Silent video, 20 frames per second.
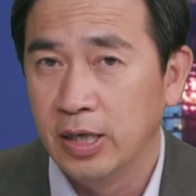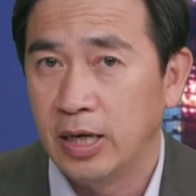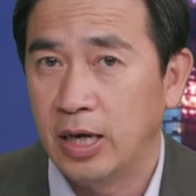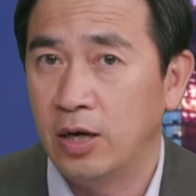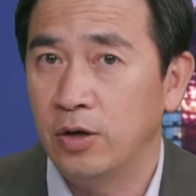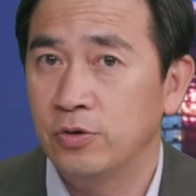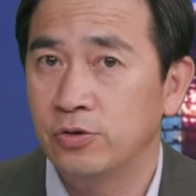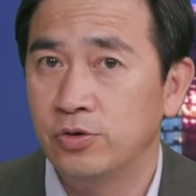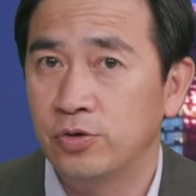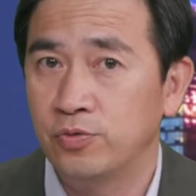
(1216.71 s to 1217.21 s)
I
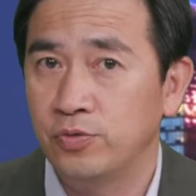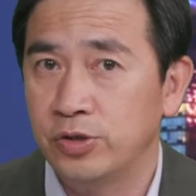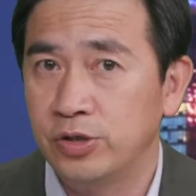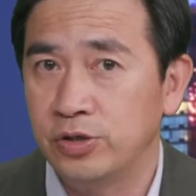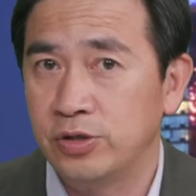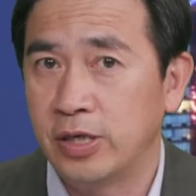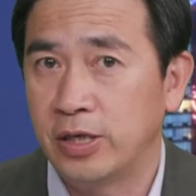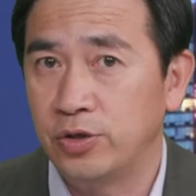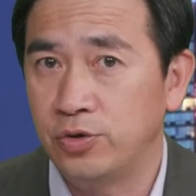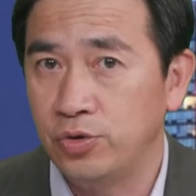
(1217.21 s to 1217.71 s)
also
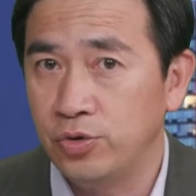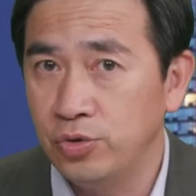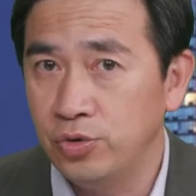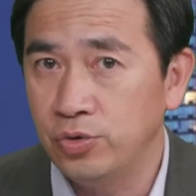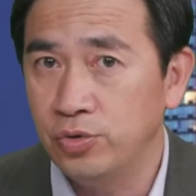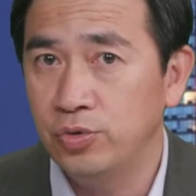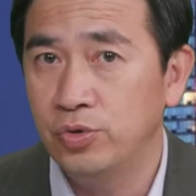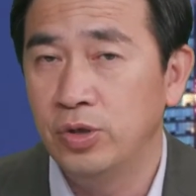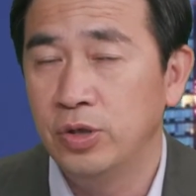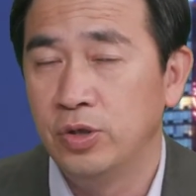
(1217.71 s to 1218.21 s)
wish that
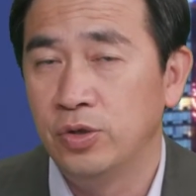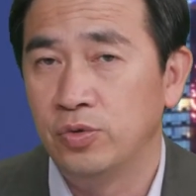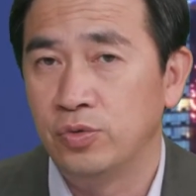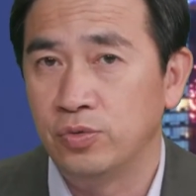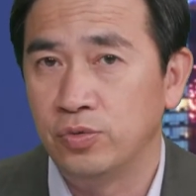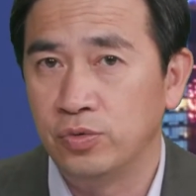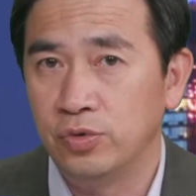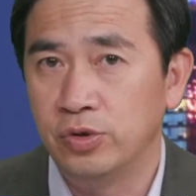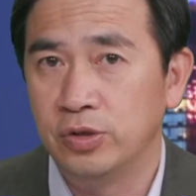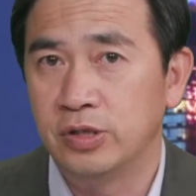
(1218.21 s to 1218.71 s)
you
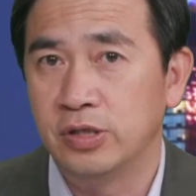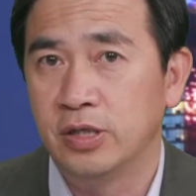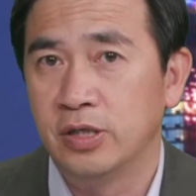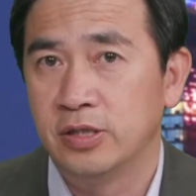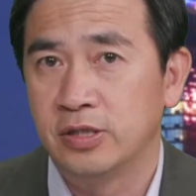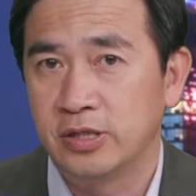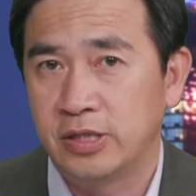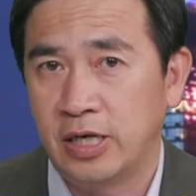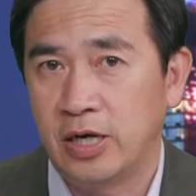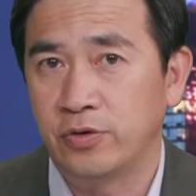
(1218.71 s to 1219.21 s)
would
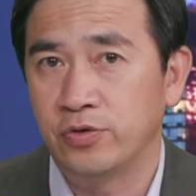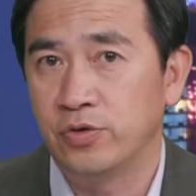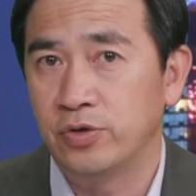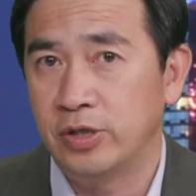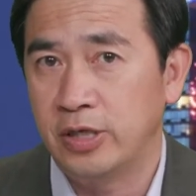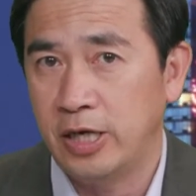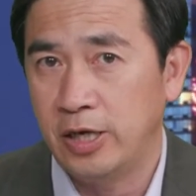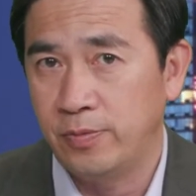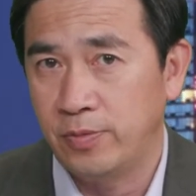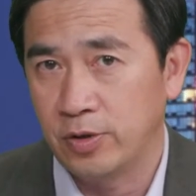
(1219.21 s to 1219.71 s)
tell your
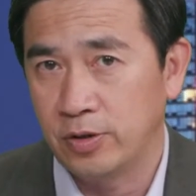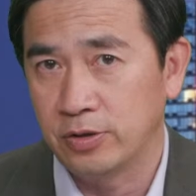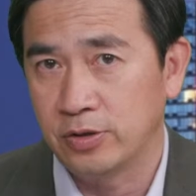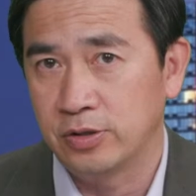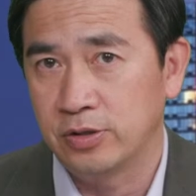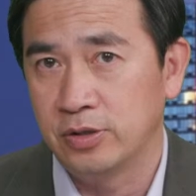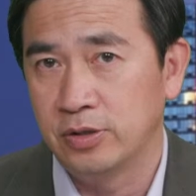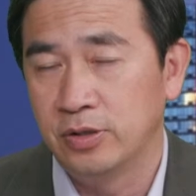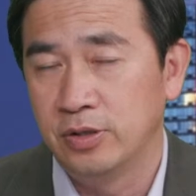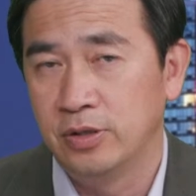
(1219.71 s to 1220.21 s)

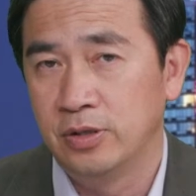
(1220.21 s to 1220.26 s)
neighbors,